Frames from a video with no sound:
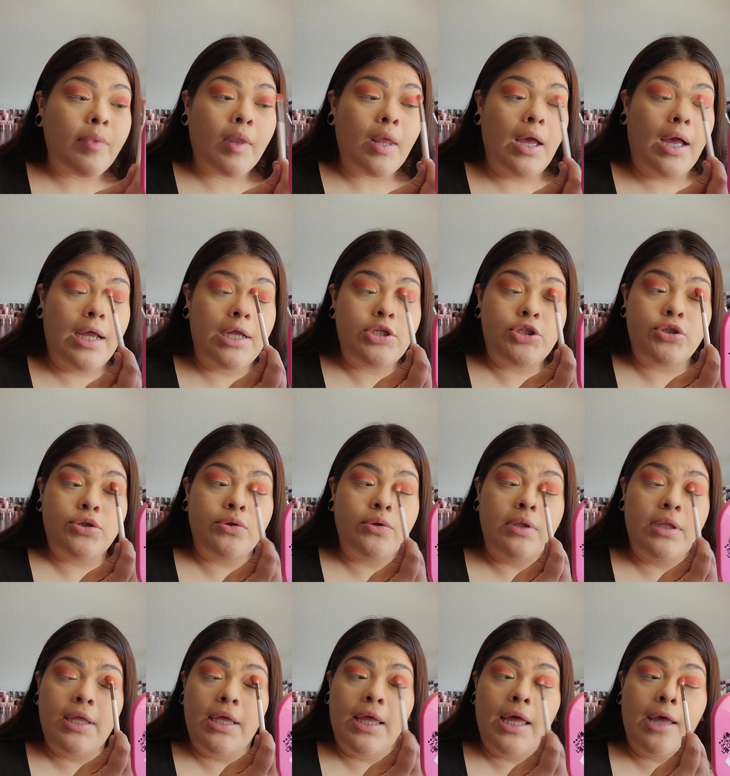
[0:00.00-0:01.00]
I
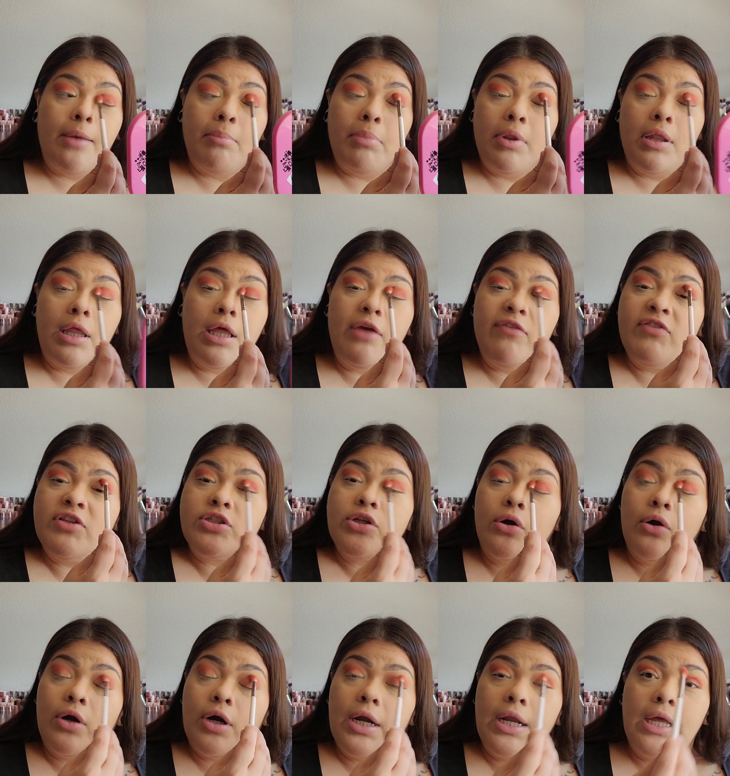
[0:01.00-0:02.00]
truly can't believe it's
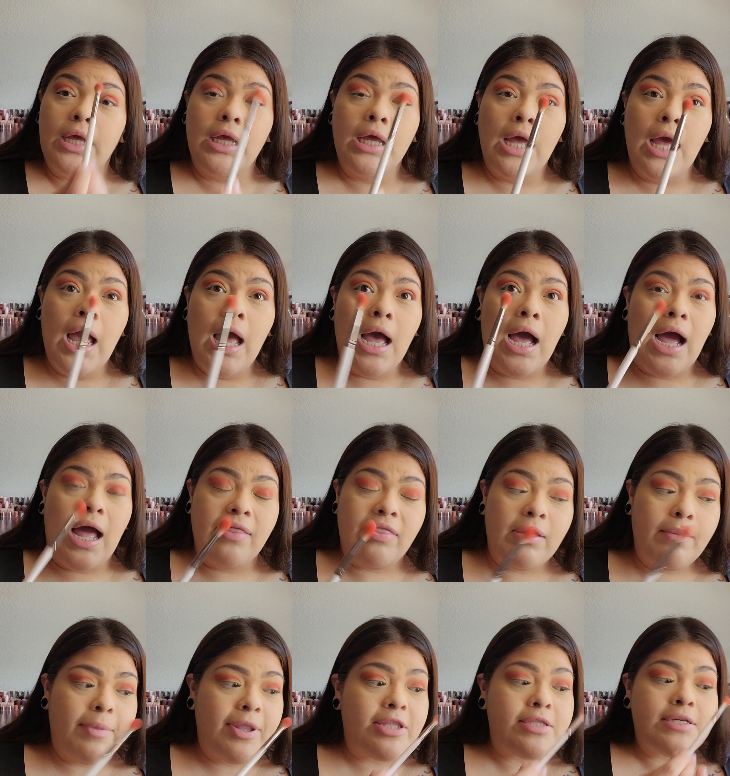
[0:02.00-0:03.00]
already, I
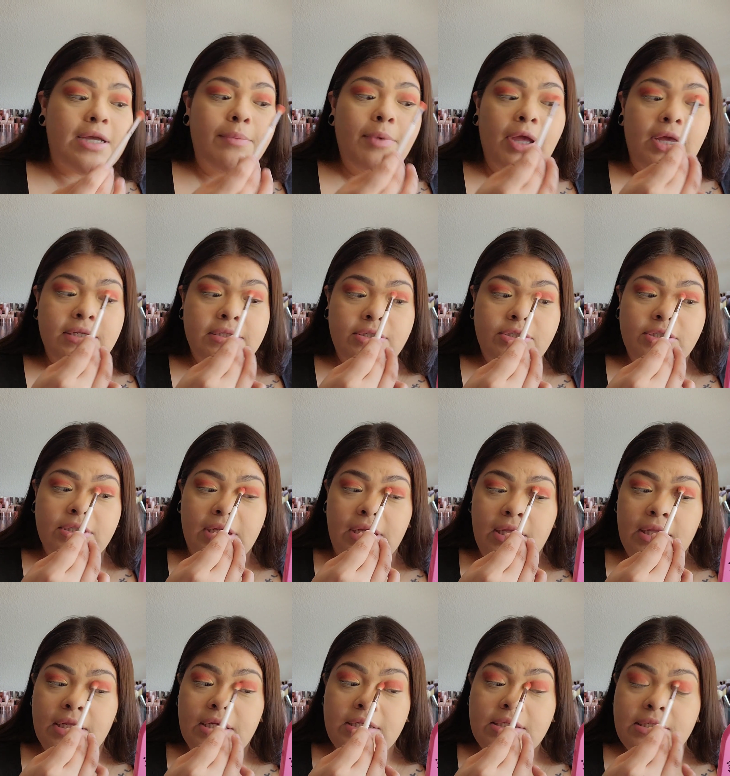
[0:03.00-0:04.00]
think by the time you guys are
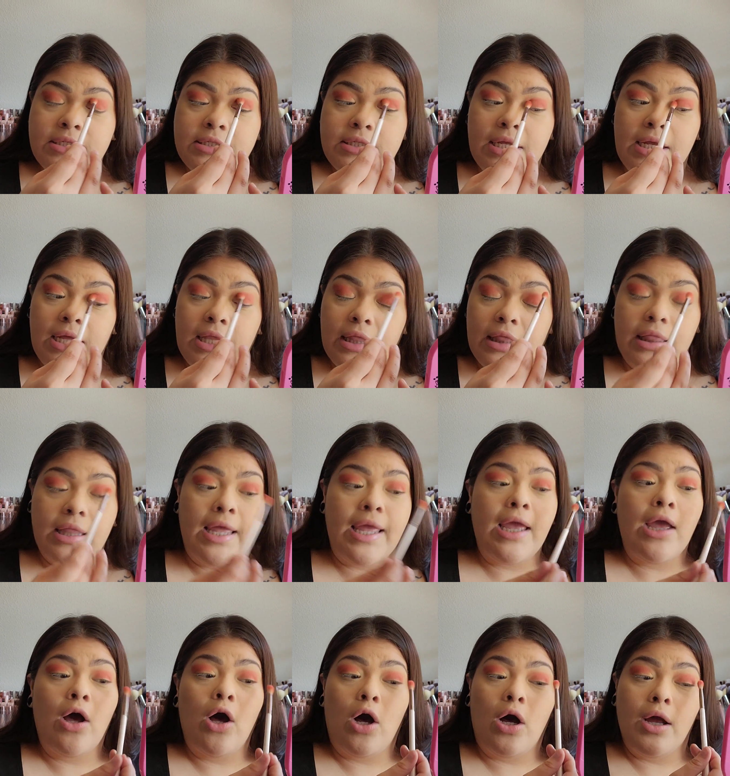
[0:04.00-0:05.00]
seeing this, it's like
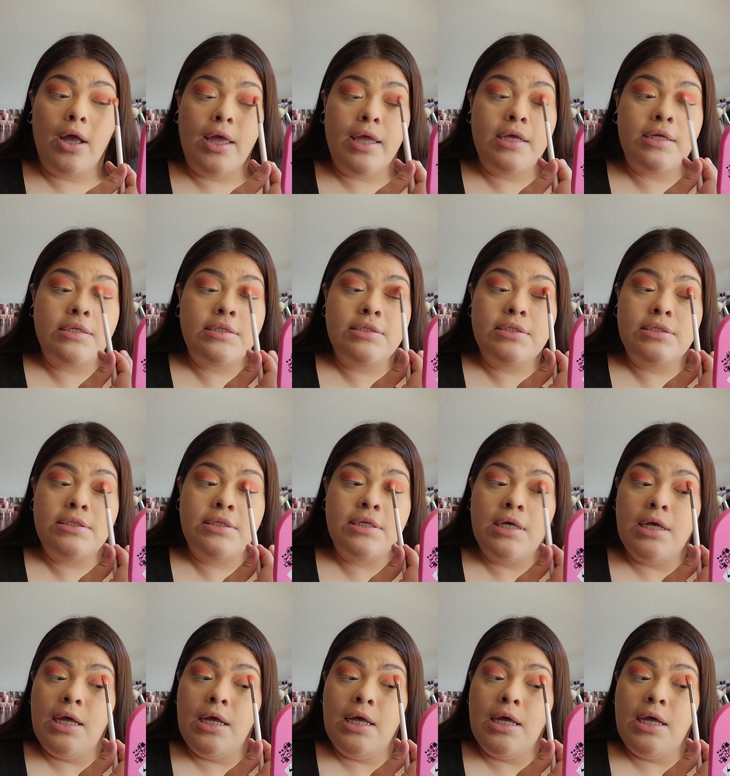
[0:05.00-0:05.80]
late August.